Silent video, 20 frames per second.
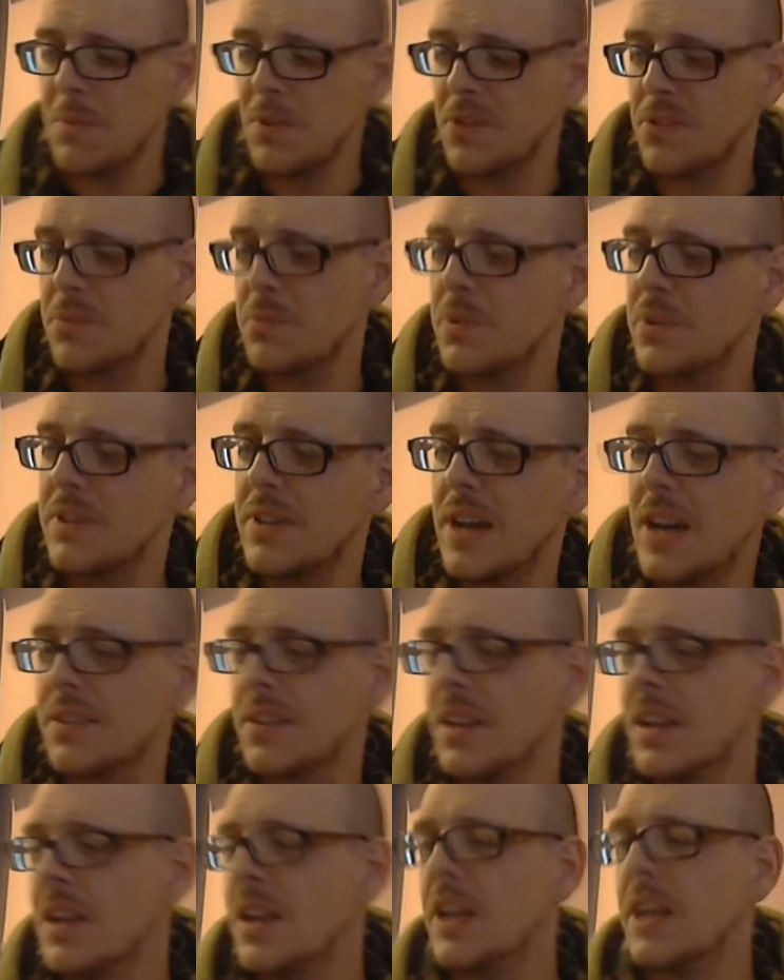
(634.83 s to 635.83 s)
them on some good
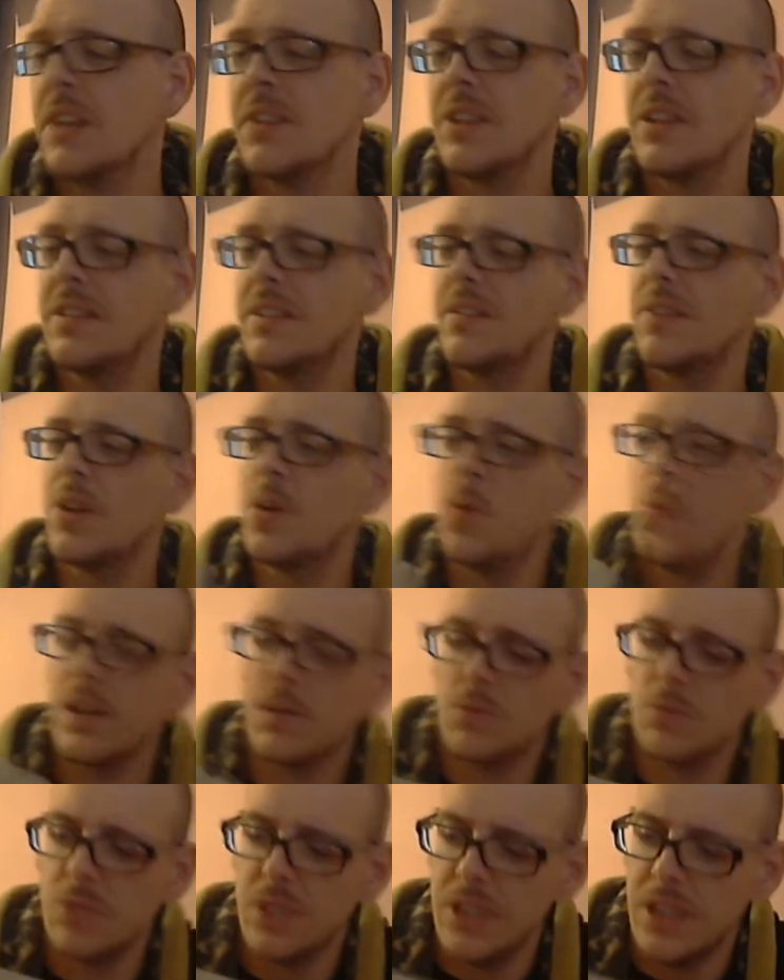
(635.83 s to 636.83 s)
tanks. So let's have a
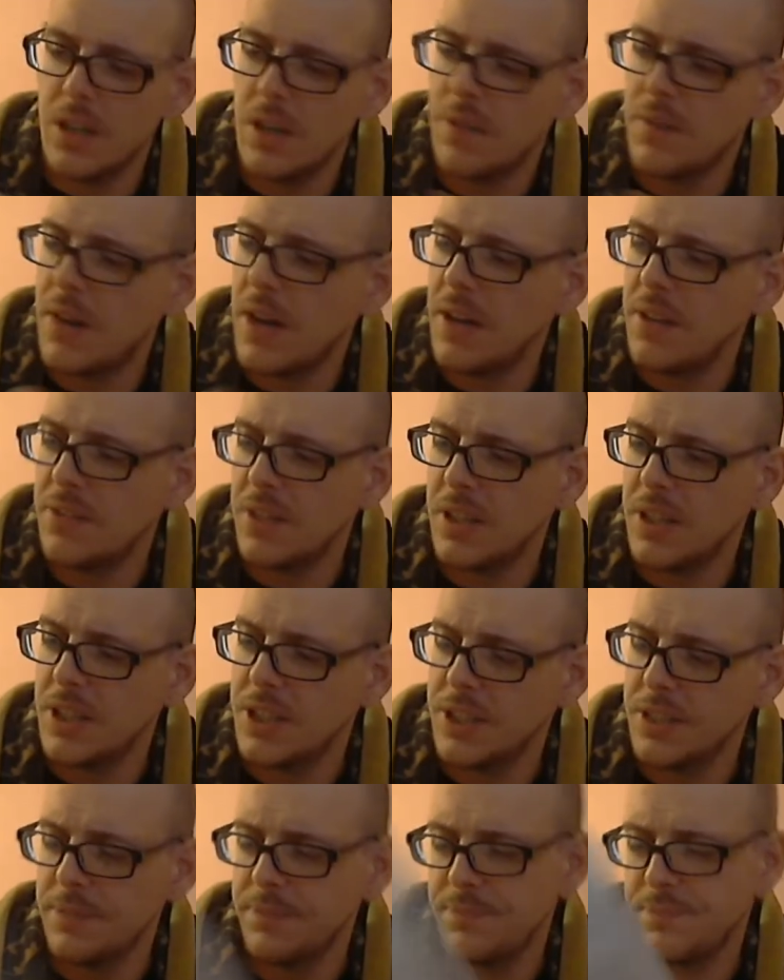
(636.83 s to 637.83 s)
quick read of
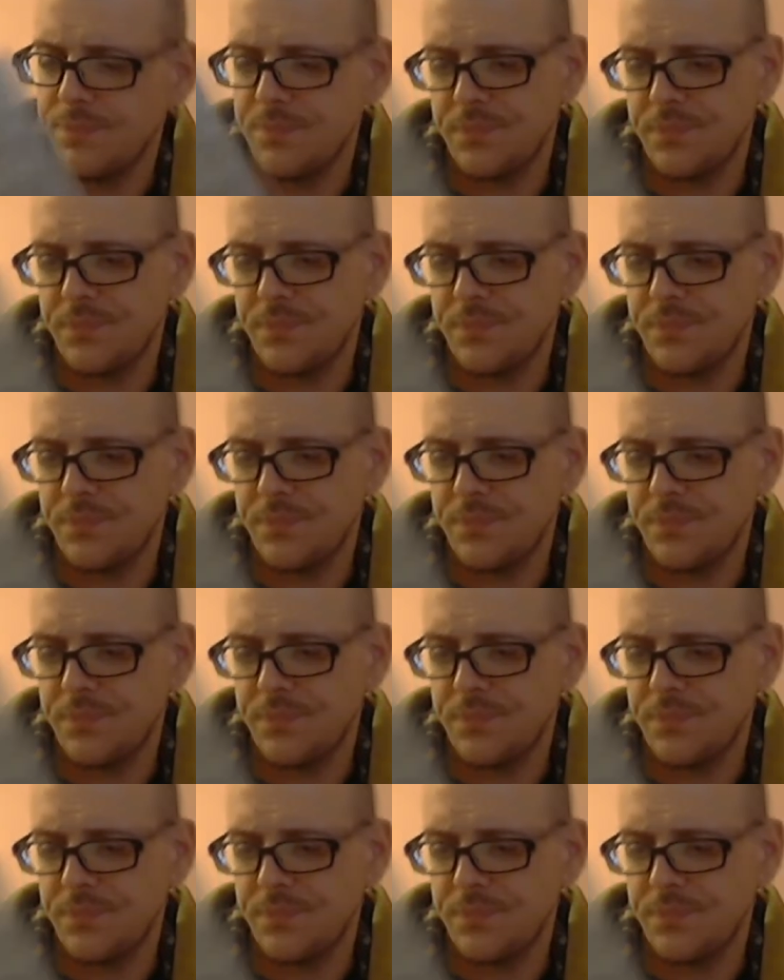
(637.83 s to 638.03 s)
Isolation.